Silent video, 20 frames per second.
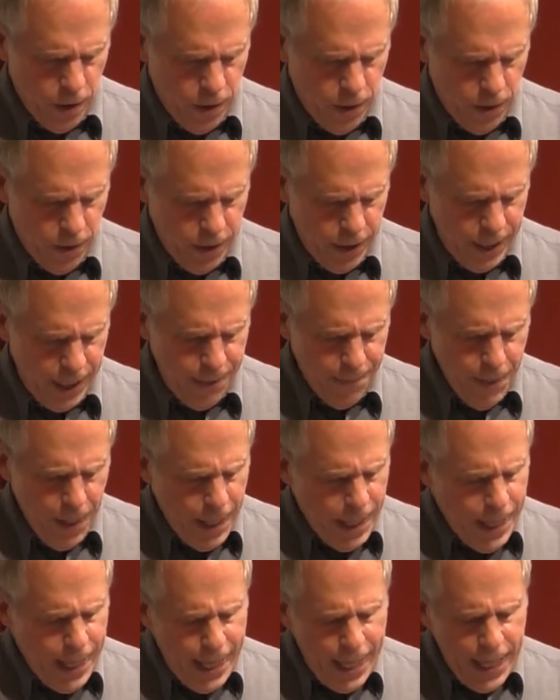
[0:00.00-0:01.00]
see.
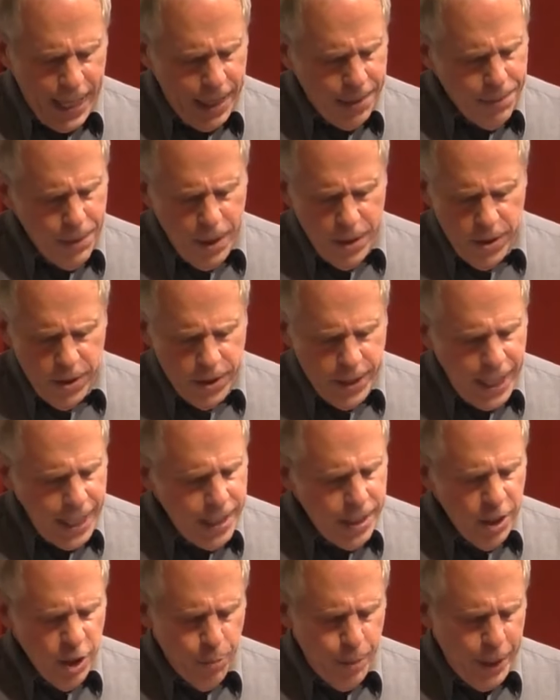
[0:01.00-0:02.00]
And
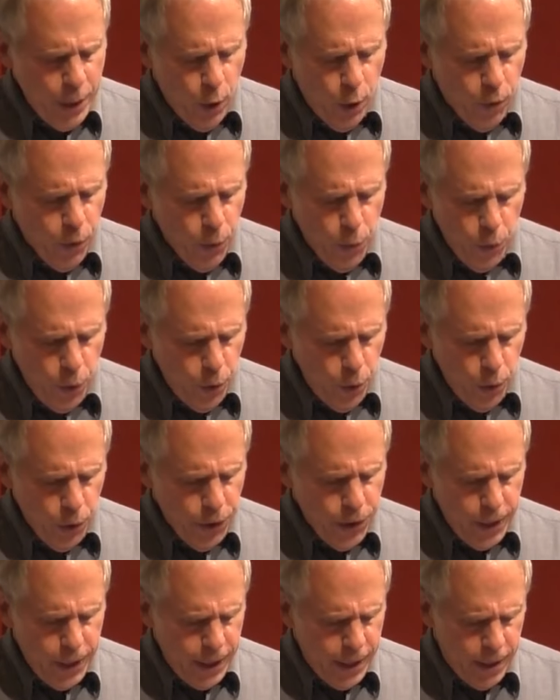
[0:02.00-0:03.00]
state is being
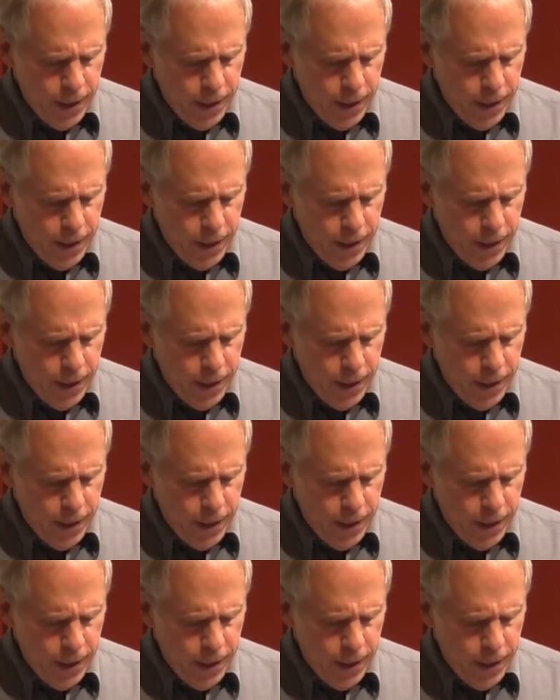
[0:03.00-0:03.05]
overruled.